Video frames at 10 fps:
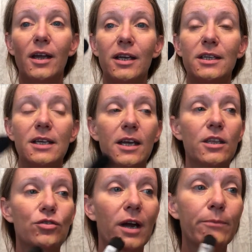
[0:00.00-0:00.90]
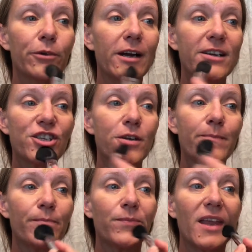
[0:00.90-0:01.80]
You take the dry brush
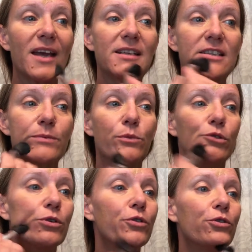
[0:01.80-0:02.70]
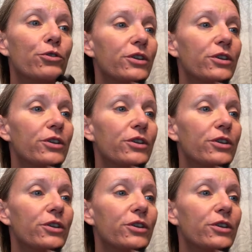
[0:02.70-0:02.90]
and smooth